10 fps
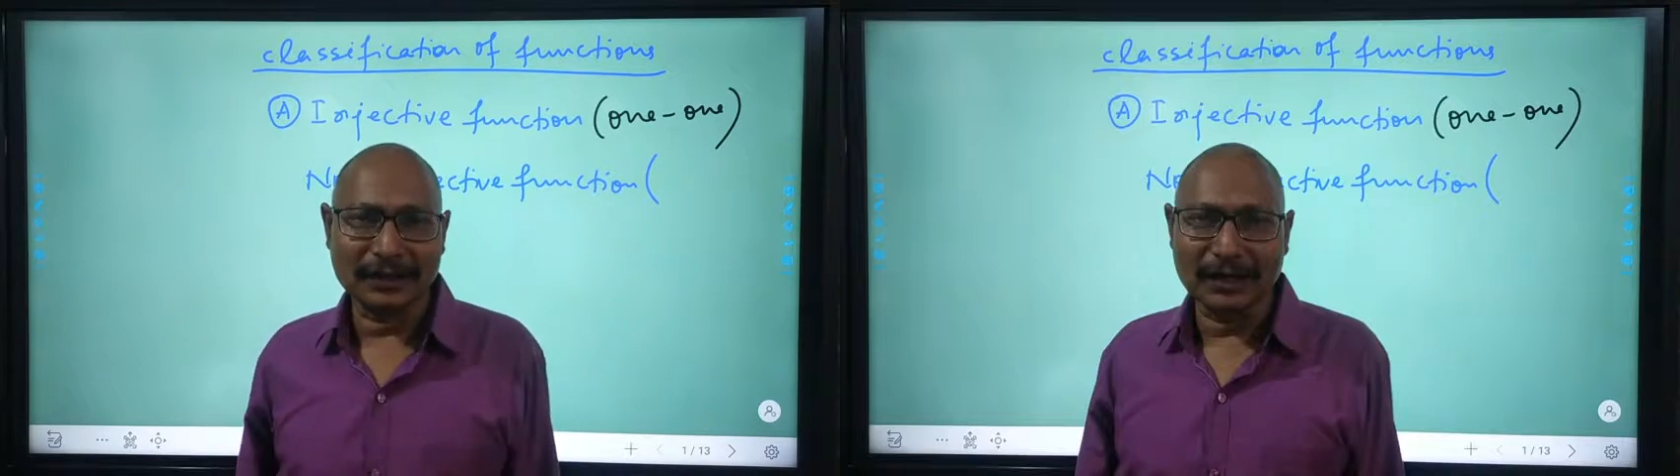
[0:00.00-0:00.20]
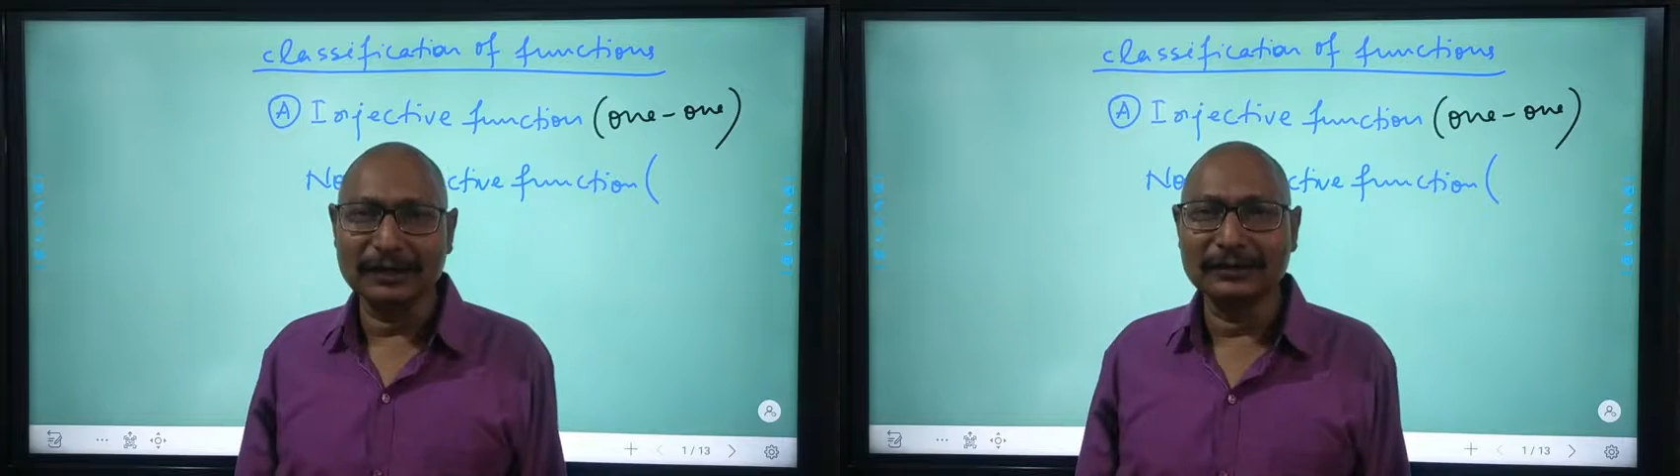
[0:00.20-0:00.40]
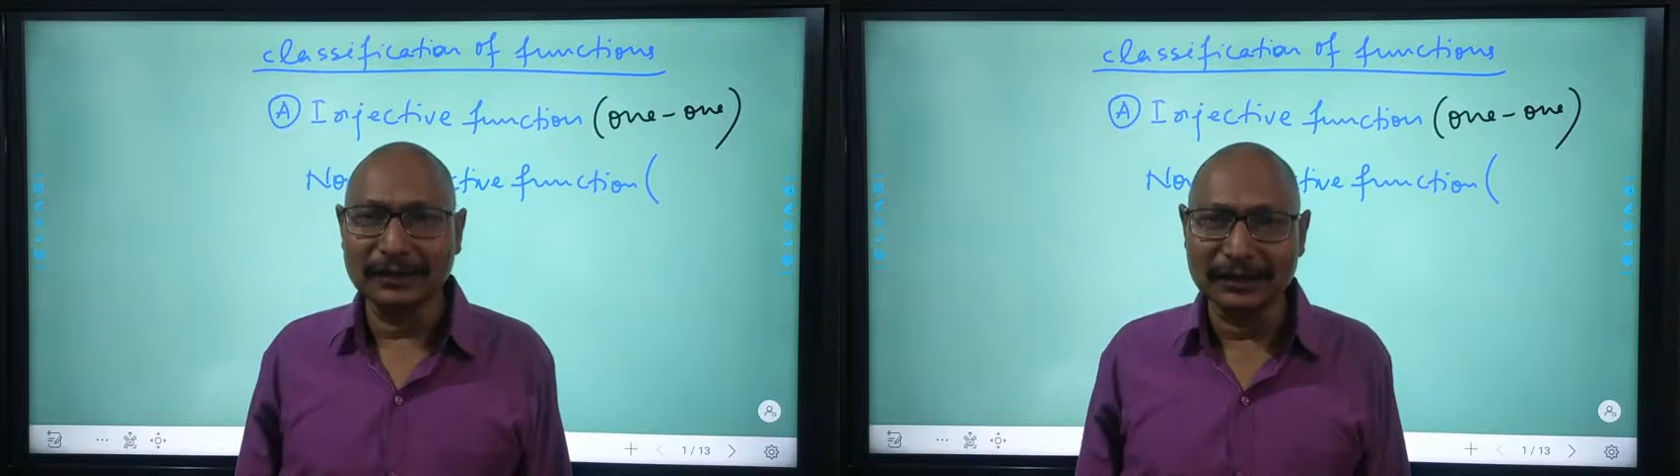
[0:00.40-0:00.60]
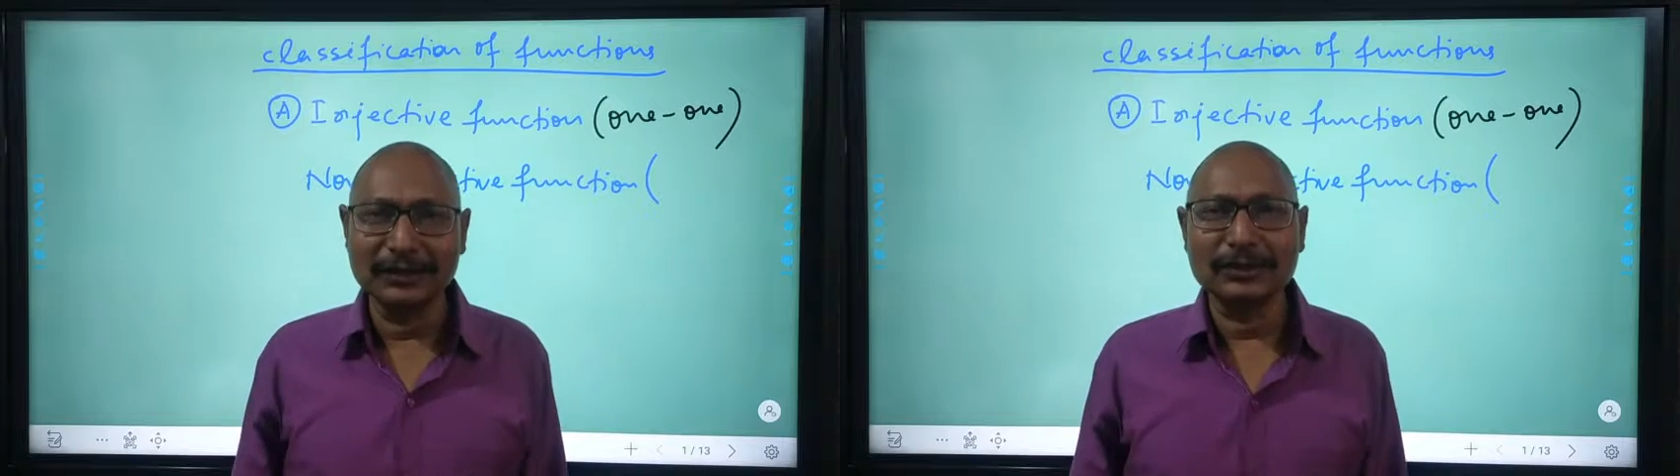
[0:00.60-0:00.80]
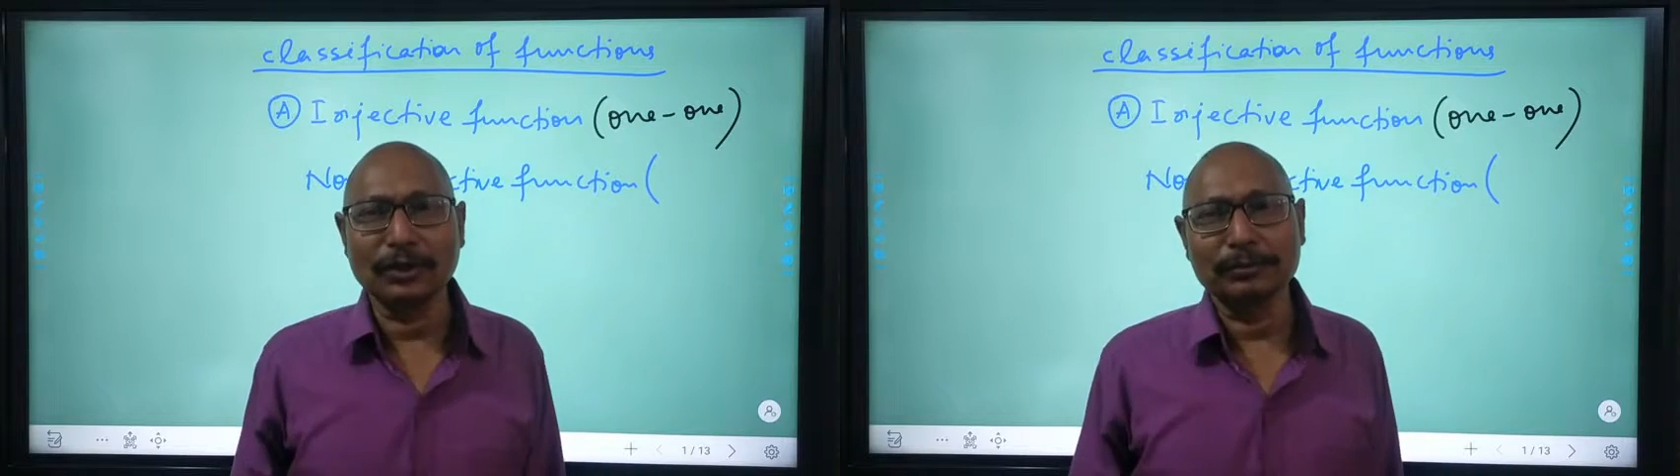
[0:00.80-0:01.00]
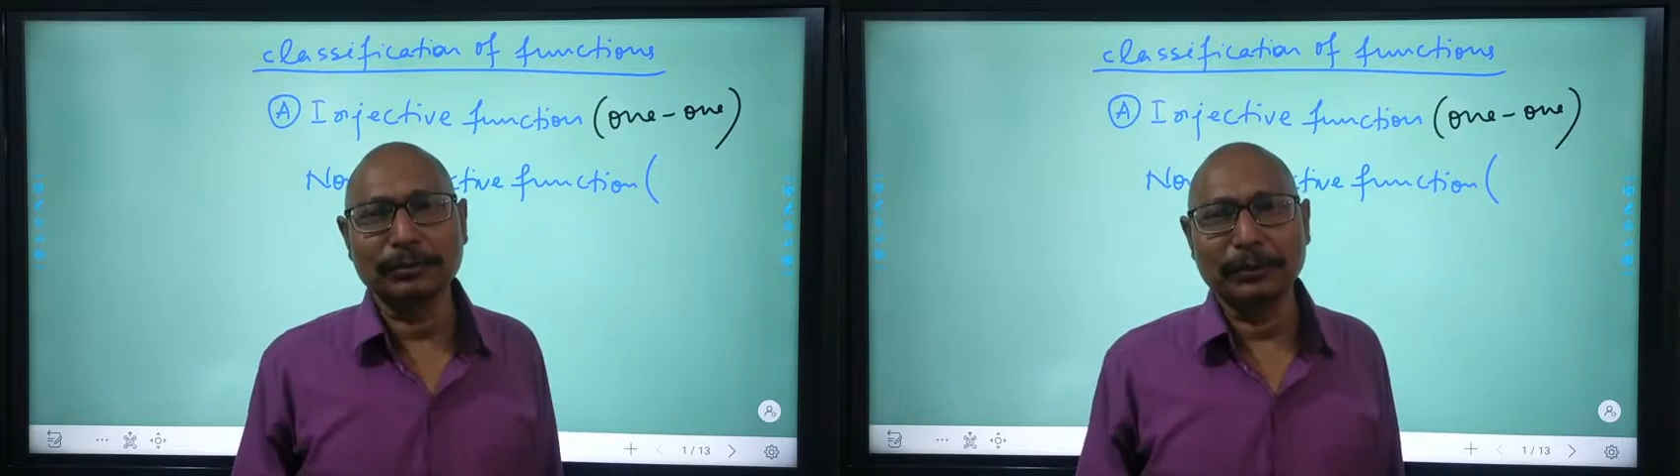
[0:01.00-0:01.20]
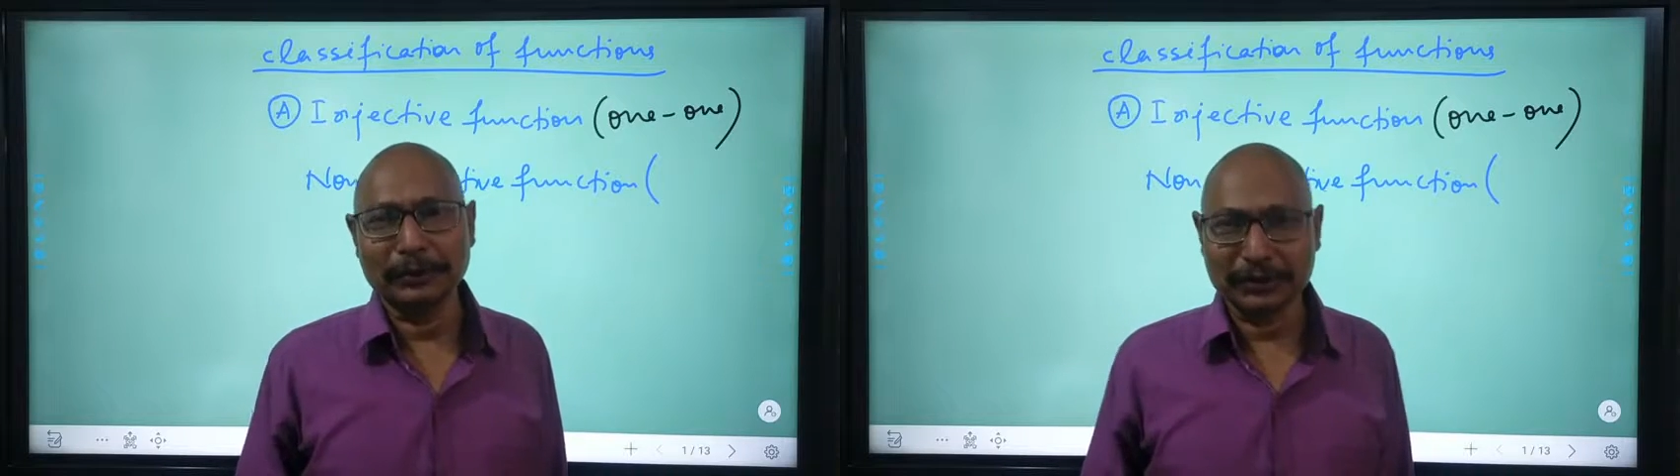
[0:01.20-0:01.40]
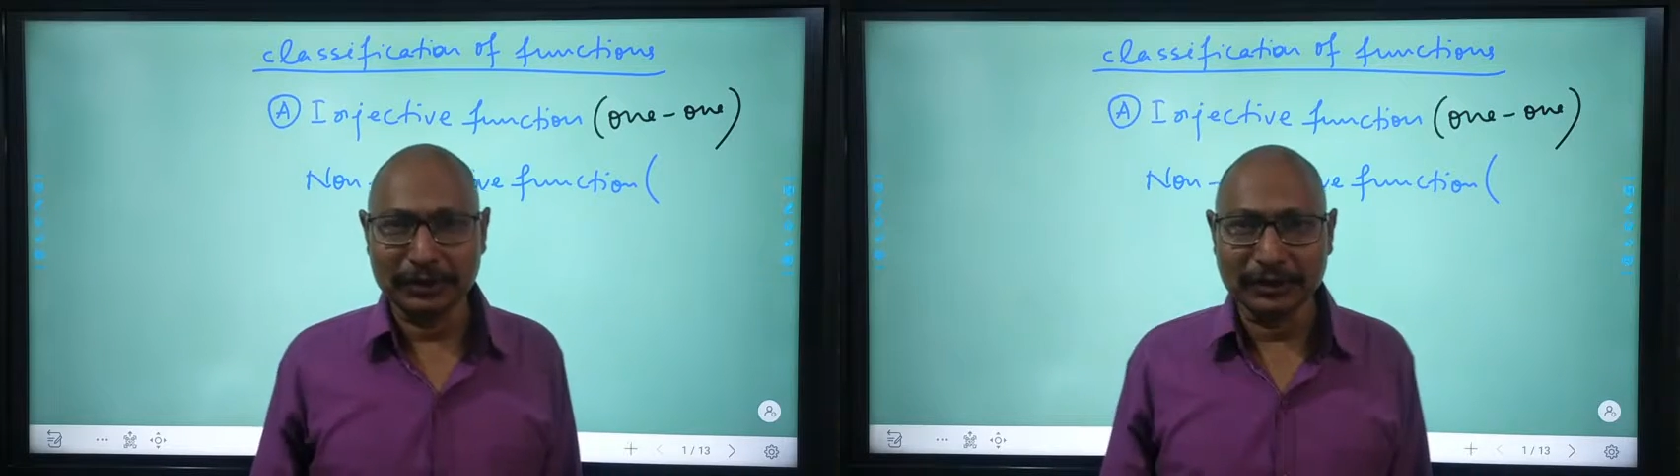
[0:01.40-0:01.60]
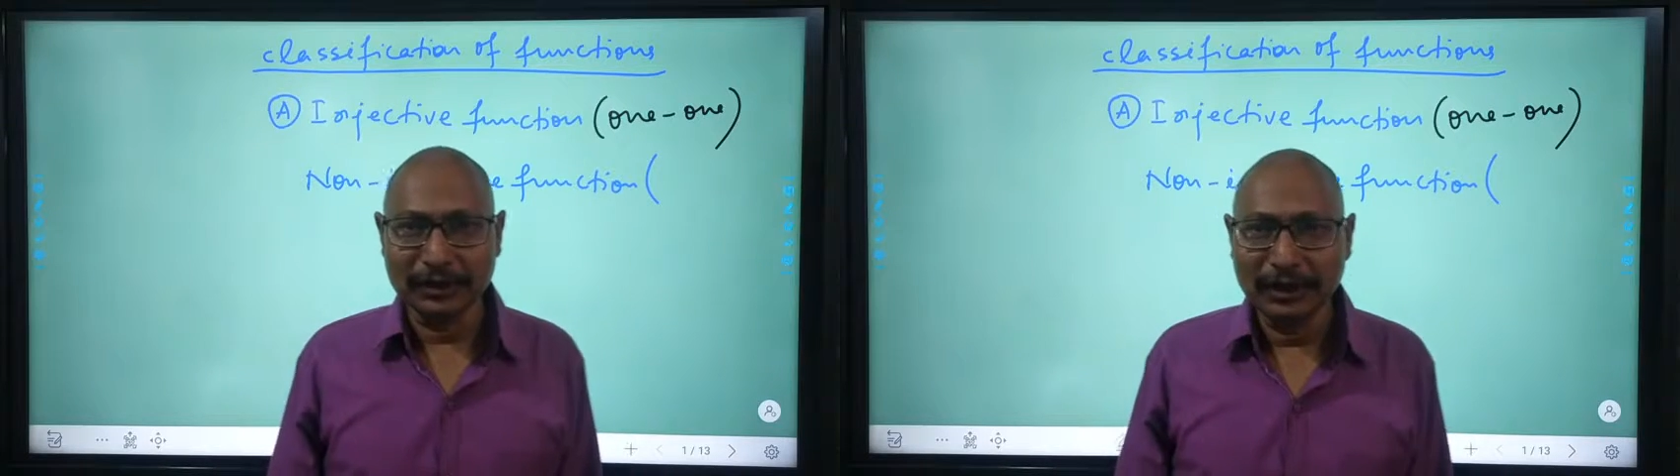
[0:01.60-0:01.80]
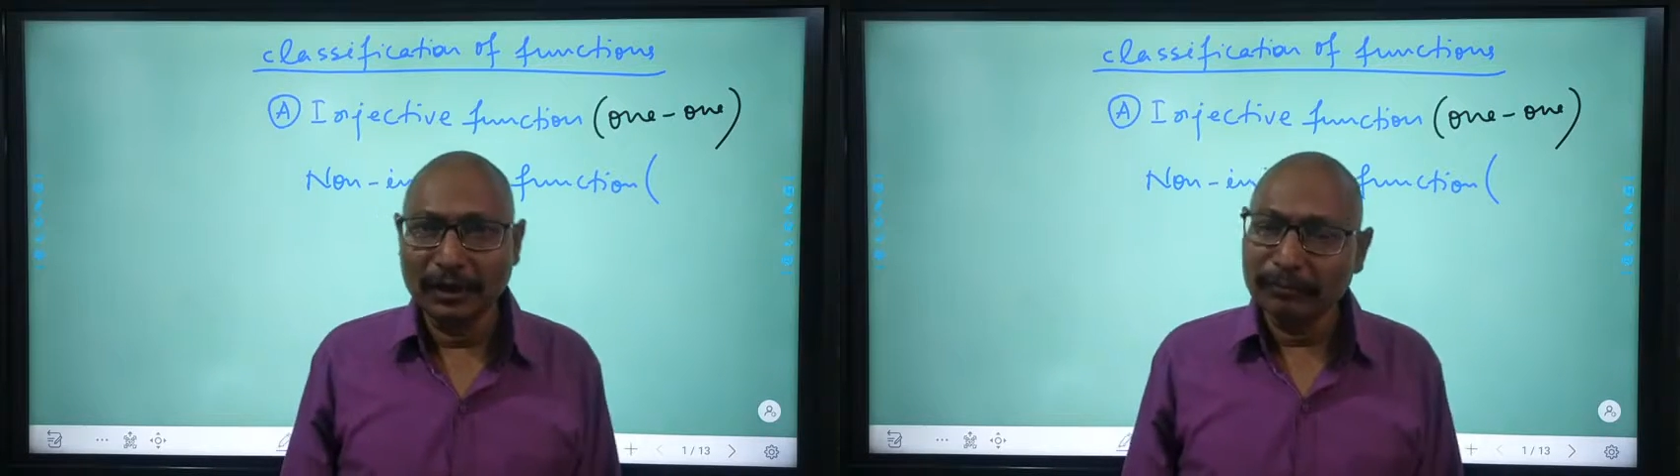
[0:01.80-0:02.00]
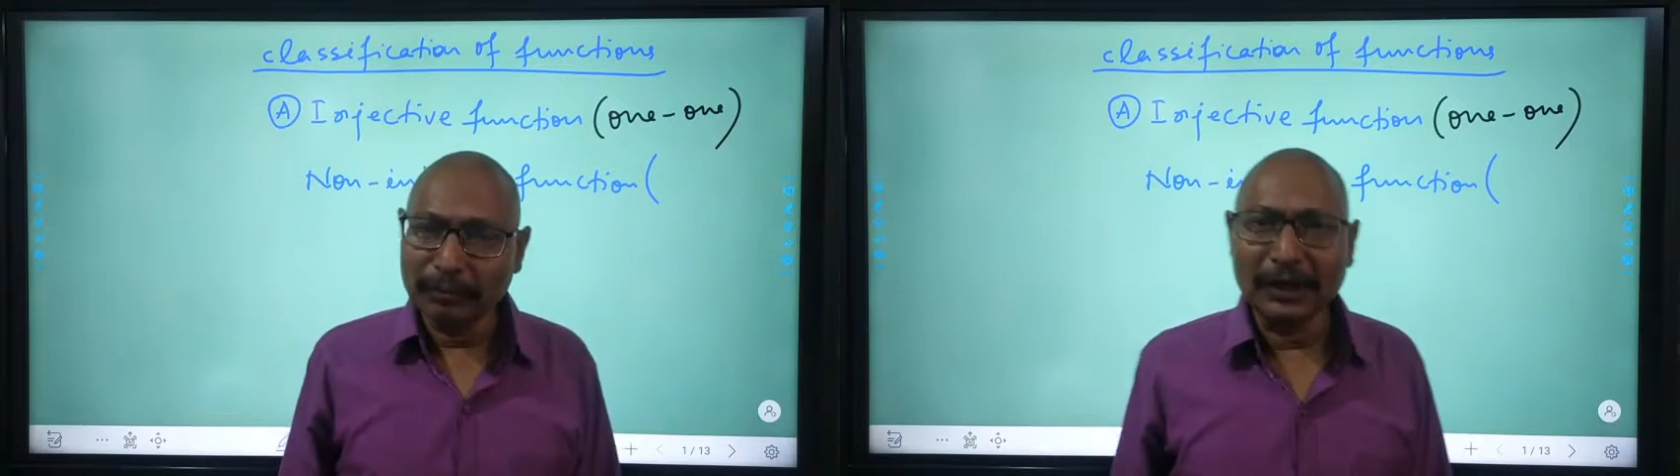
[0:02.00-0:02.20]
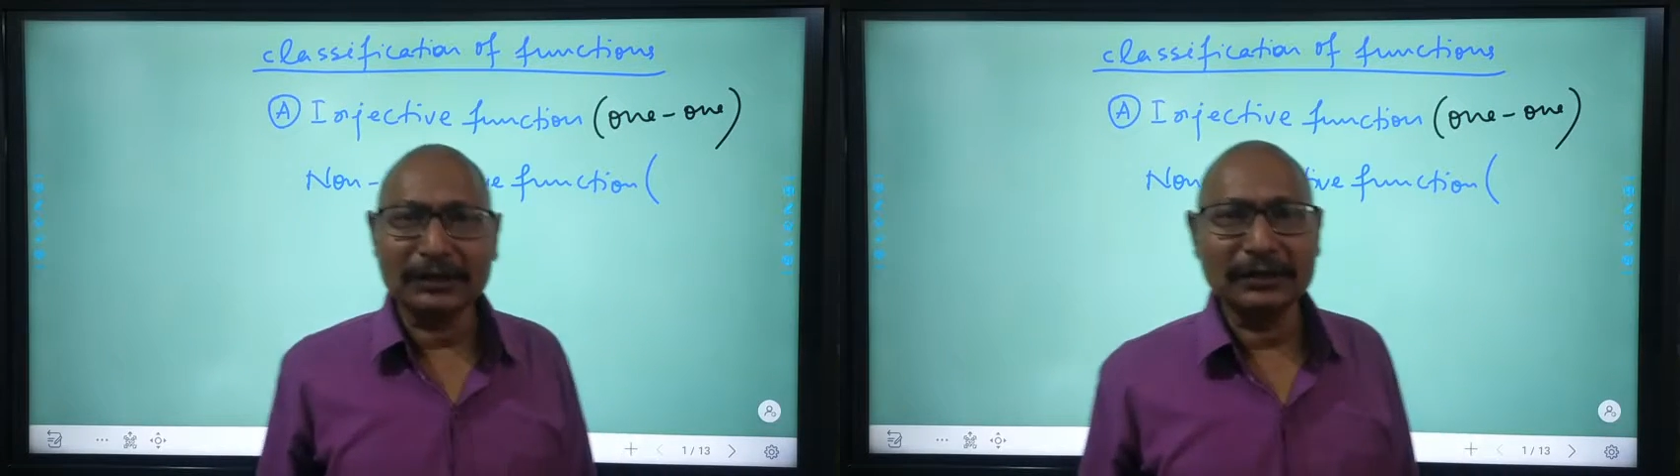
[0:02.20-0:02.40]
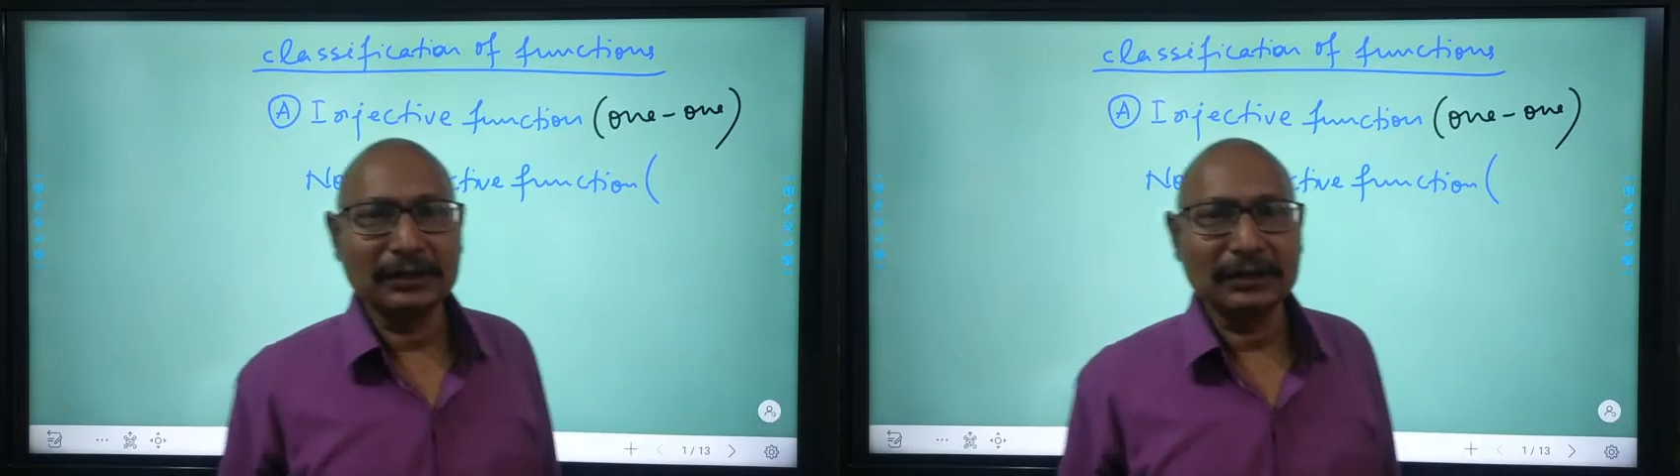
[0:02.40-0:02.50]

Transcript: the nature of the function. But